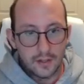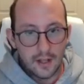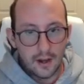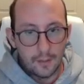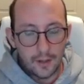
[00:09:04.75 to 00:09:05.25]

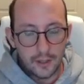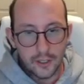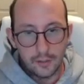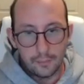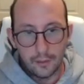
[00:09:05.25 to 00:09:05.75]
that I'm actually
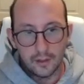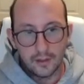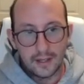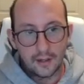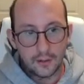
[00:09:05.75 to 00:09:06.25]
going to put a
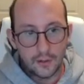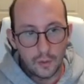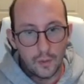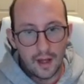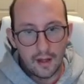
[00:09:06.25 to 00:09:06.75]
link
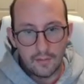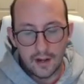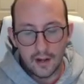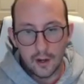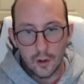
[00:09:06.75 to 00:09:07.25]
to that
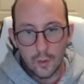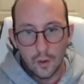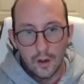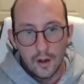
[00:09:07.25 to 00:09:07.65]
video